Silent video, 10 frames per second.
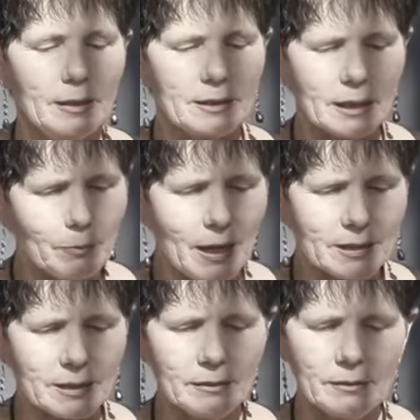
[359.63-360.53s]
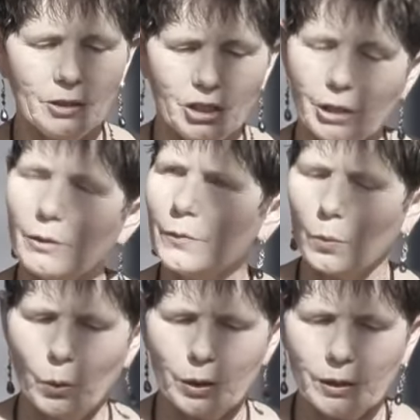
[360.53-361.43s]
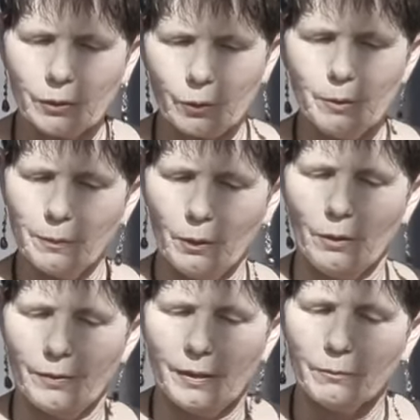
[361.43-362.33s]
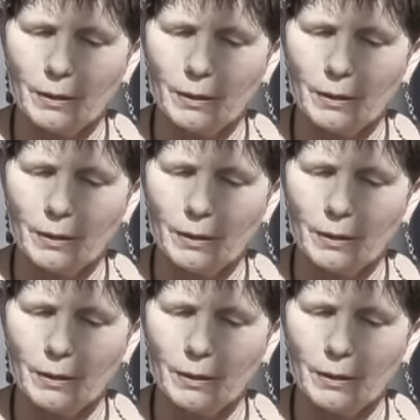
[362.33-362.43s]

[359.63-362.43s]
Doug Martin, Chair of the Working Group on the